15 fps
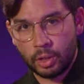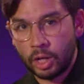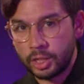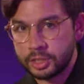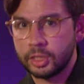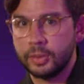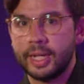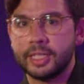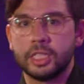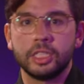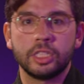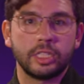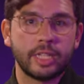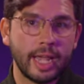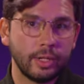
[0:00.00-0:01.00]
also has a
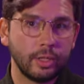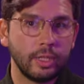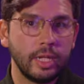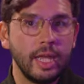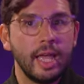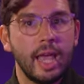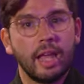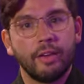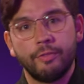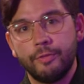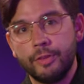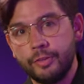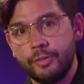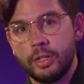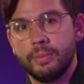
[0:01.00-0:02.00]
standard and
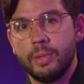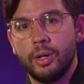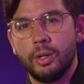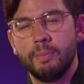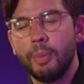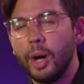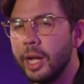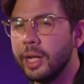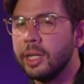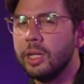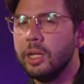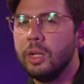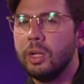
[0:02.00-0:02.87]
vivid mode, but